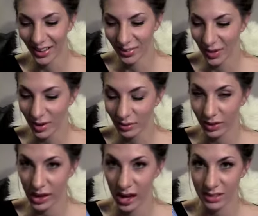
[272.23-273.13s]
I went out
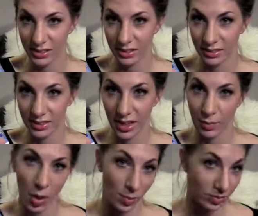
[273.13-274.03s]
for cocktails and
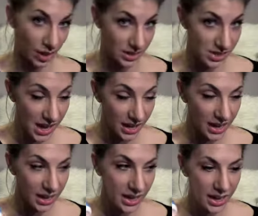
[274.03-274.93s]
came home and forgot to take
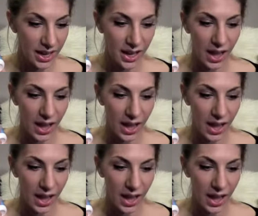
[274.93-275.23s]
it,